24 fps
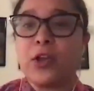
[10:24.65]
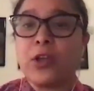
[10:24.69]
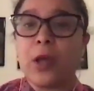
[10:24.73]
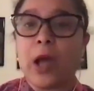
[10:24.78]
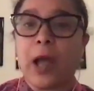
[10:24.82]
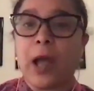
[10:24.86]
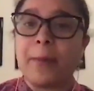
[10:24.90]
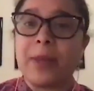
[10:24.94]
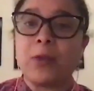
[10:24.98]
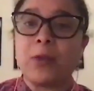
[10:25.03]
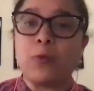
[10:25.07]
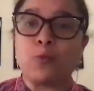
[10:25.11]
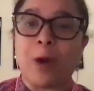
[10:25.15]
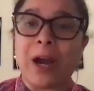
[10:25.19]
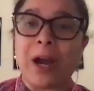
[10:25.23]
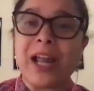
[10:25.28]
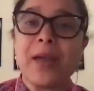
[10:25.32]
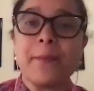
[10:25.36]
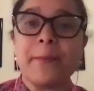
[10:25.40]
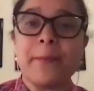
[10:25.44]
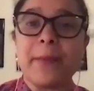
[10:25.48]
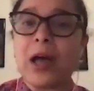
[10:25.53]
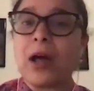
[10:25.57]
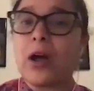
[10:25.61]
I mean, write
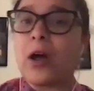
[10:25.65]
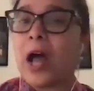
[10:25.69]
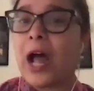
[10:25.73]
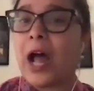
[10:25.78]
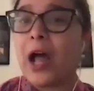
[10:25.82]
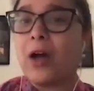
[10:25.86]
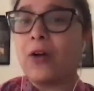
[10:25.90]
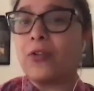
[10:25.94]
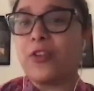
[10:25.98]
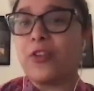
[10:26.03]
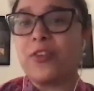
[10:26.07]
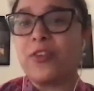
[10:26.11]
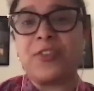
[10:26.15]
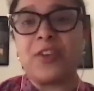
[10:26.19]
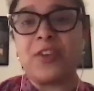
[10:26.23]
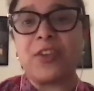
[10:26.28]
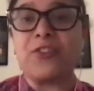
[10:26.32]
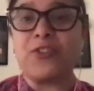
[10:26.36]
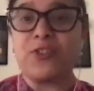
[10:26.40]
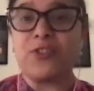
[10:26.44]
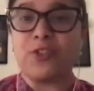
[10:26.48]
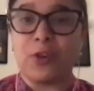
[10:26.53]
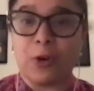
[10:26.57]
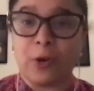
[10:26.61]
about how the
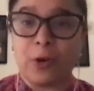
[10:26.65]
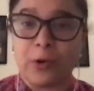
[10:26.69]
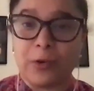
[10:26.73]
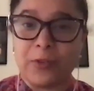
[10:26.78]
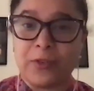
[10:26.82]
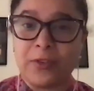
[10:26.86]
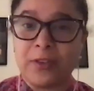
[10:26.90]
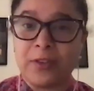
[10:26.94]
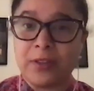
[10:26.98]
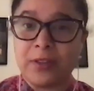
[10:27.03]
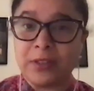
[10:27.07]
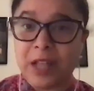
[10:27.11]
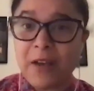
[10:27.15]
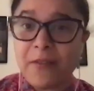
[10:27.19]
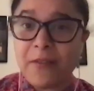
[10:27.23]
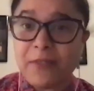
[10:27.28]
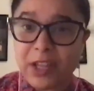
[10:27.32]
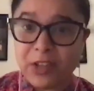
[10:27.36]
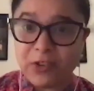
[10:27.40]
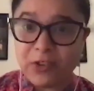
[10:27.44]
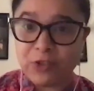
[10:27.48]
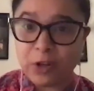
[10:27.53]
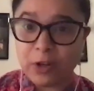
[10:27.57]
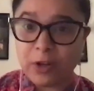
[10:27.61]
sisters loved
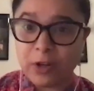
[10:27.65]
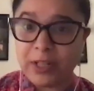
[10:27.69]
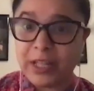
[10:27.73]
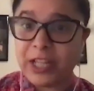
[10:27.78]
each other.